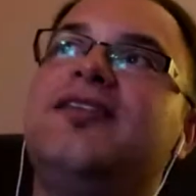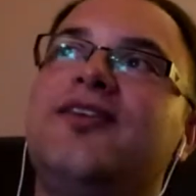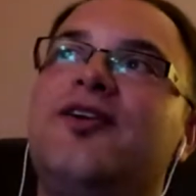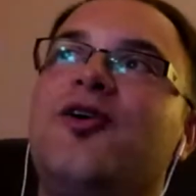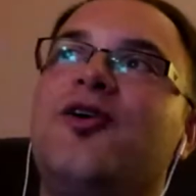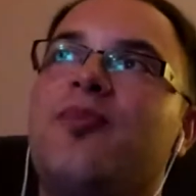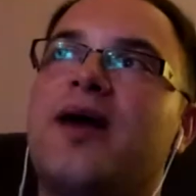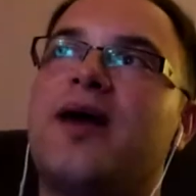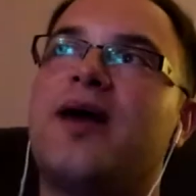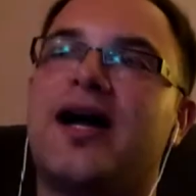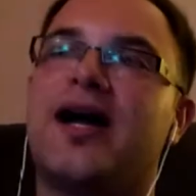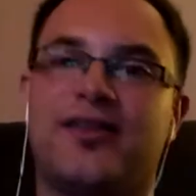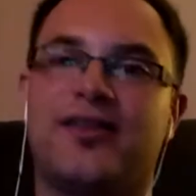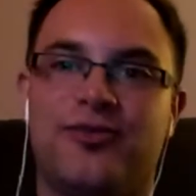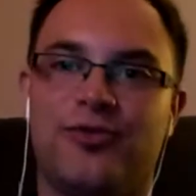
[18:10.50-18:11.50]
I need to go
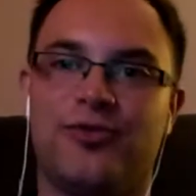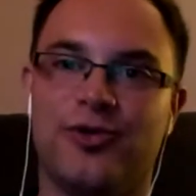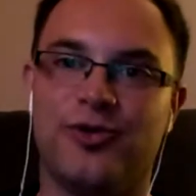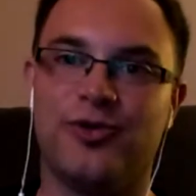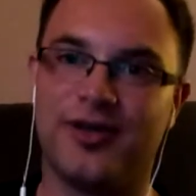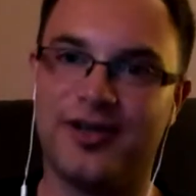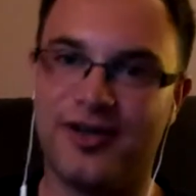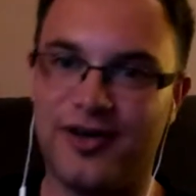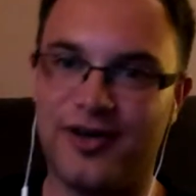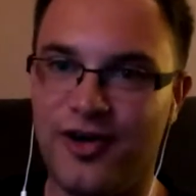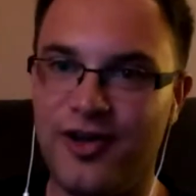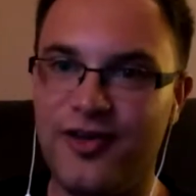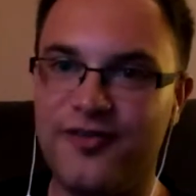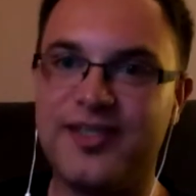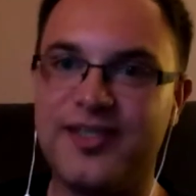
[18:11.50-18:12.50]
back through
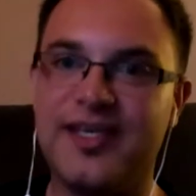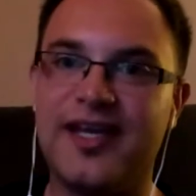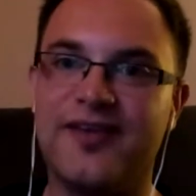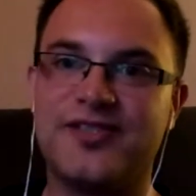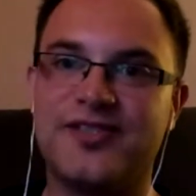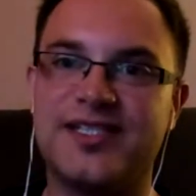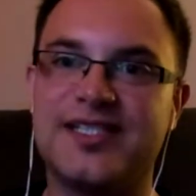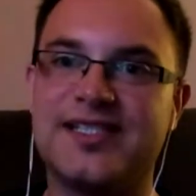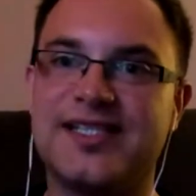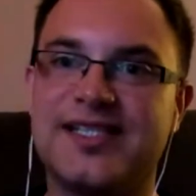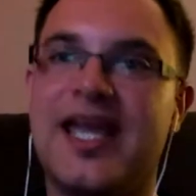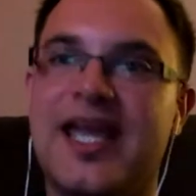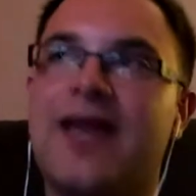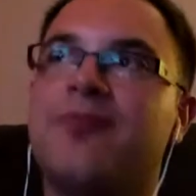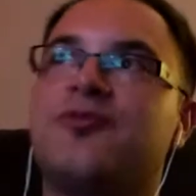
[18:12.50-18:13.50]
all of
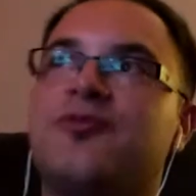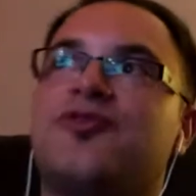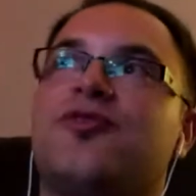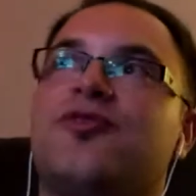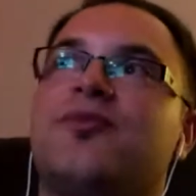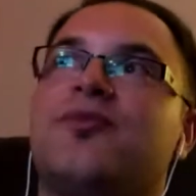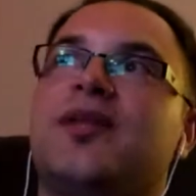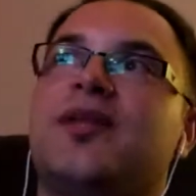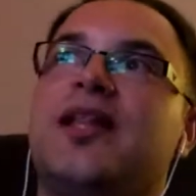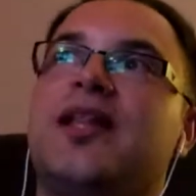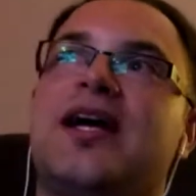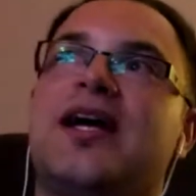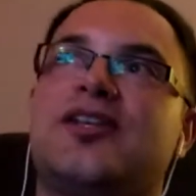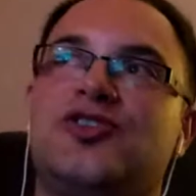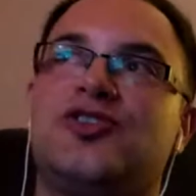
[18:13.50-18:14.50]
TFC's games from the
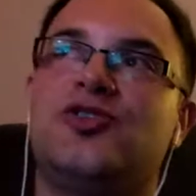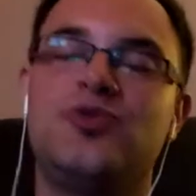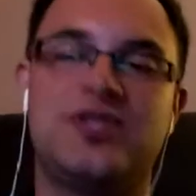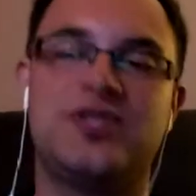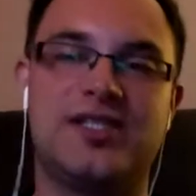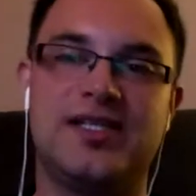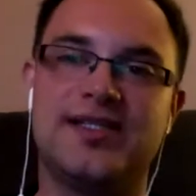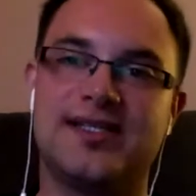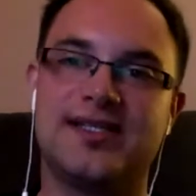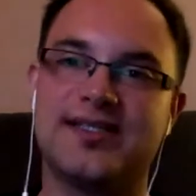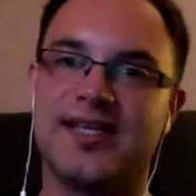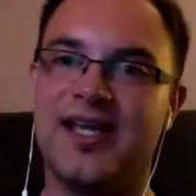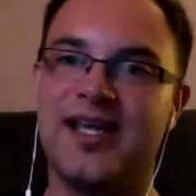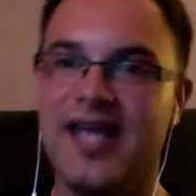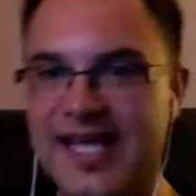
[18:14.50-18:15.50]
last 2
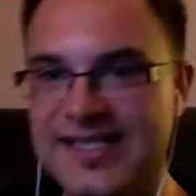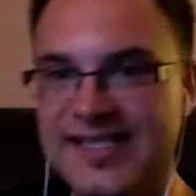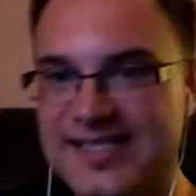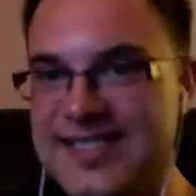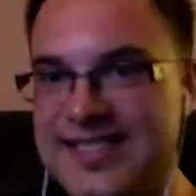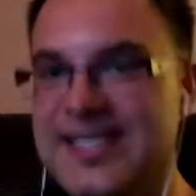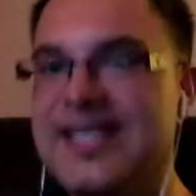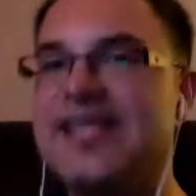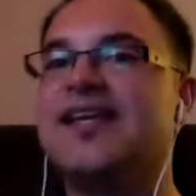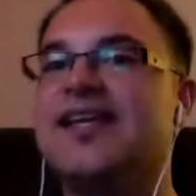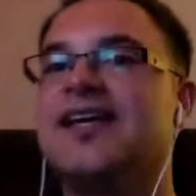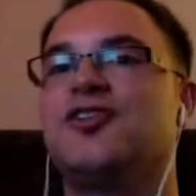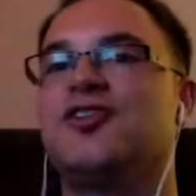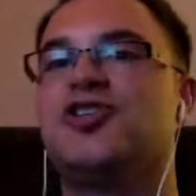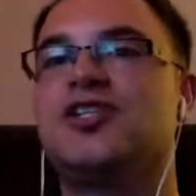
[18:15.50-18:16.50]
seasons and
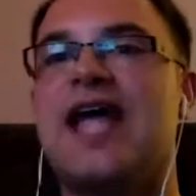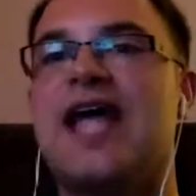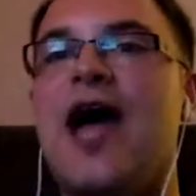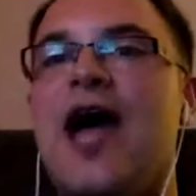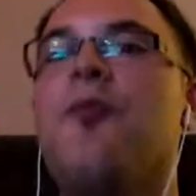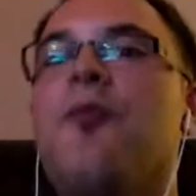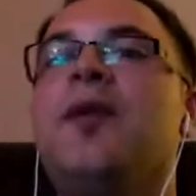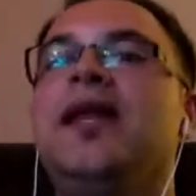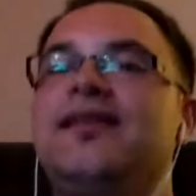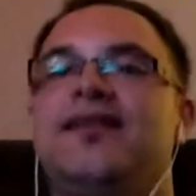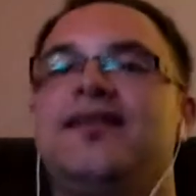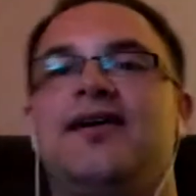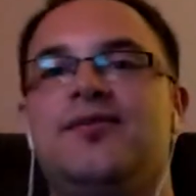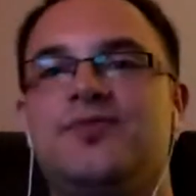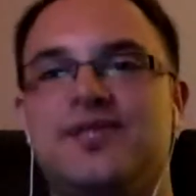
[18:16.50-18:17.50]
see just how
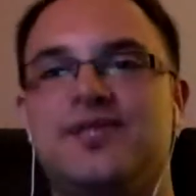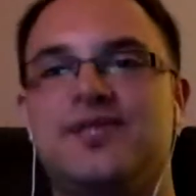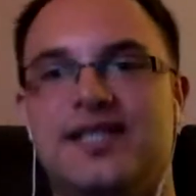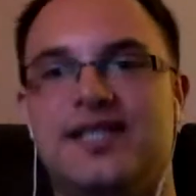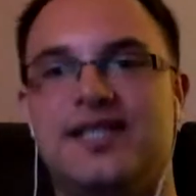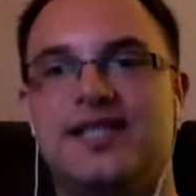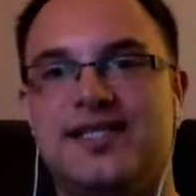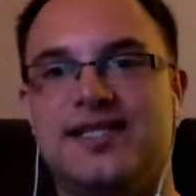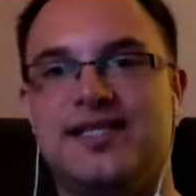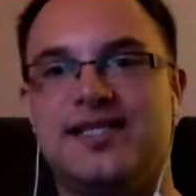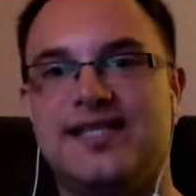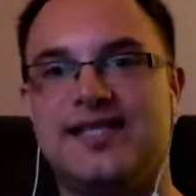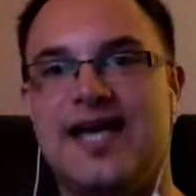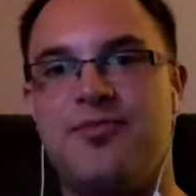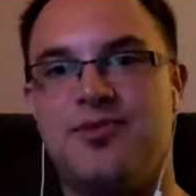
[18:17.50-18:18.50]
many times that's
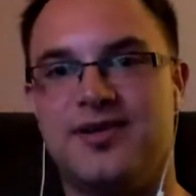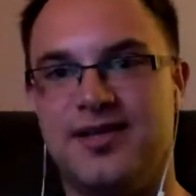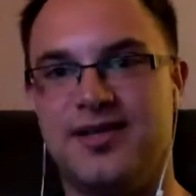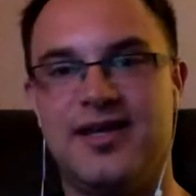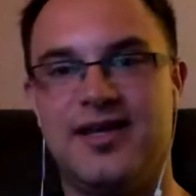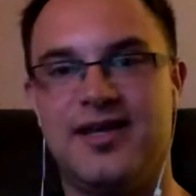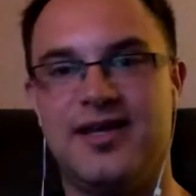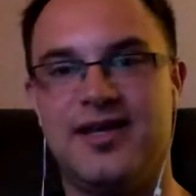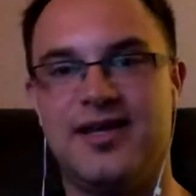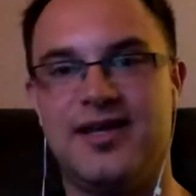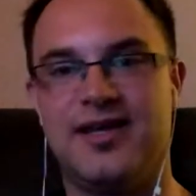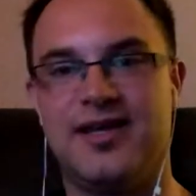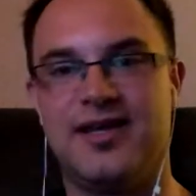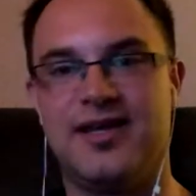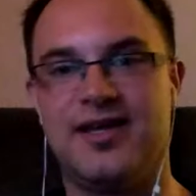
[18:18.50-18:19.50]
happened. I'm
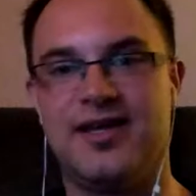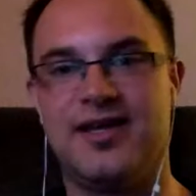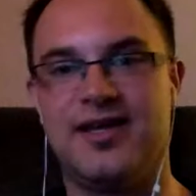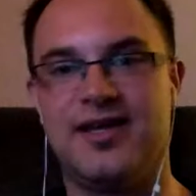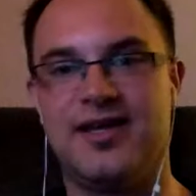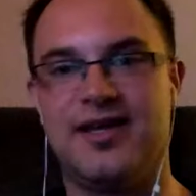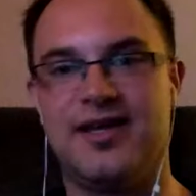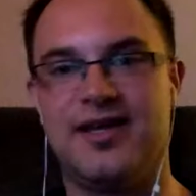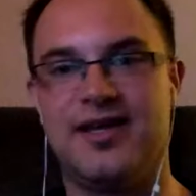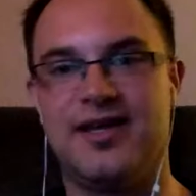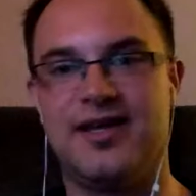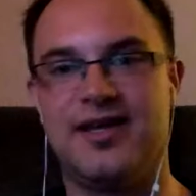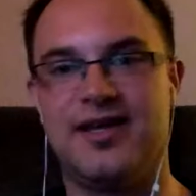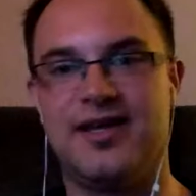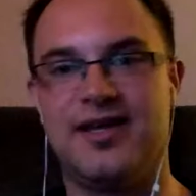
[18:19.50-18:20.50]
sure somebody's
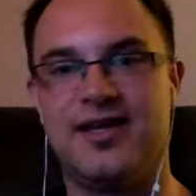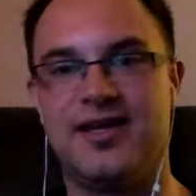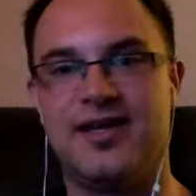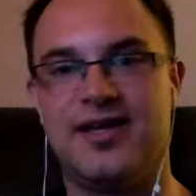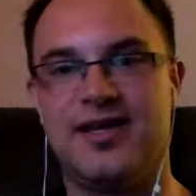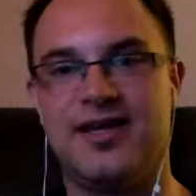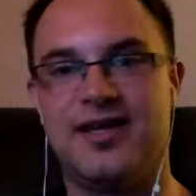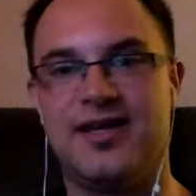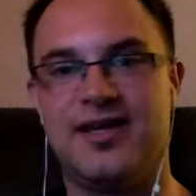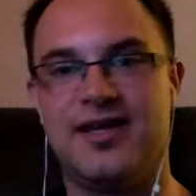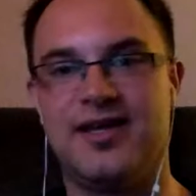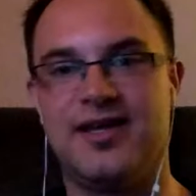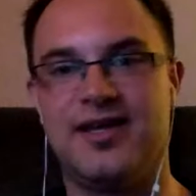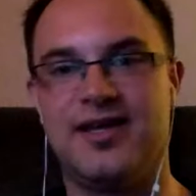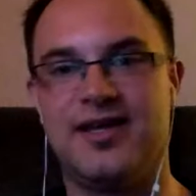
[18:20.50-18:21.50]
already done it,
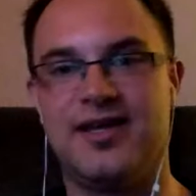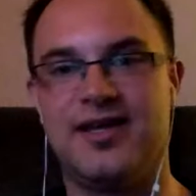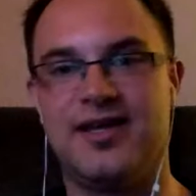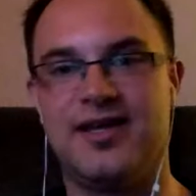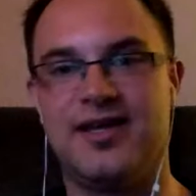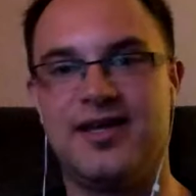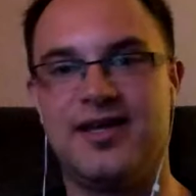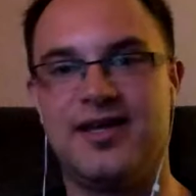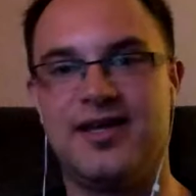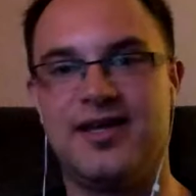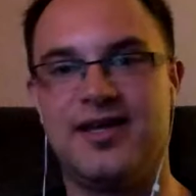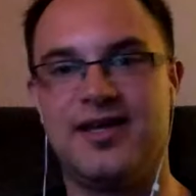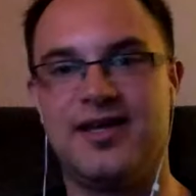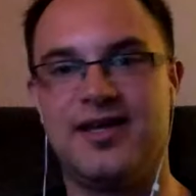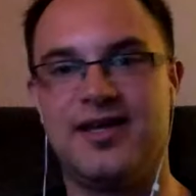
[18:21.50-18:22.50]
but it's
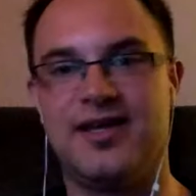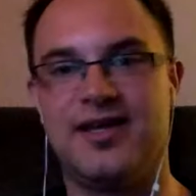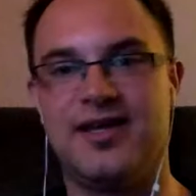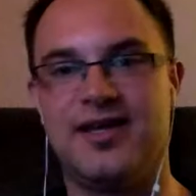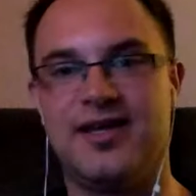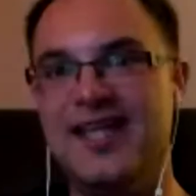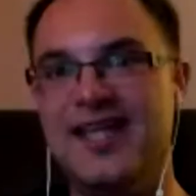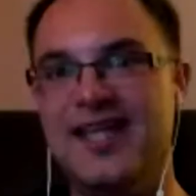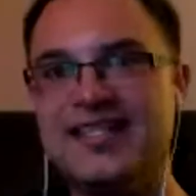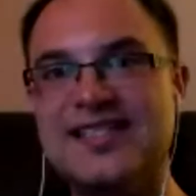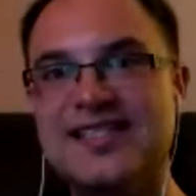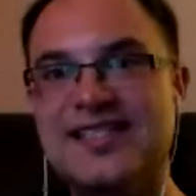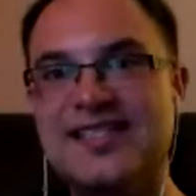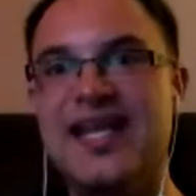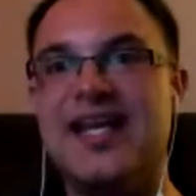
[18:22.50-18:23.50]
insane.
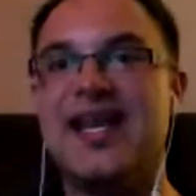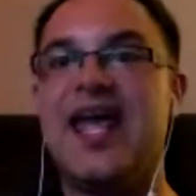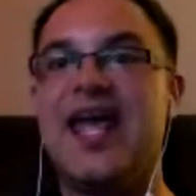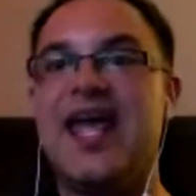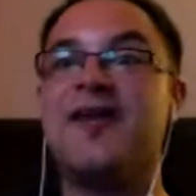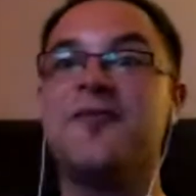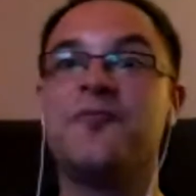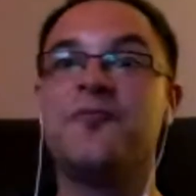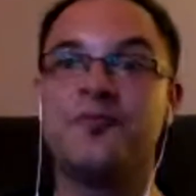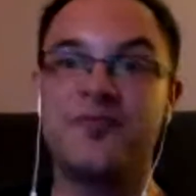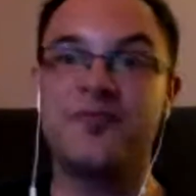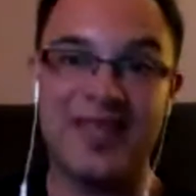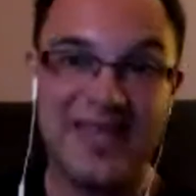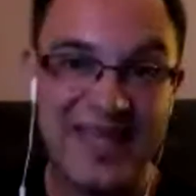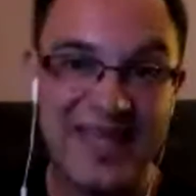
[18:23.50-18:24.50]
It's insane. And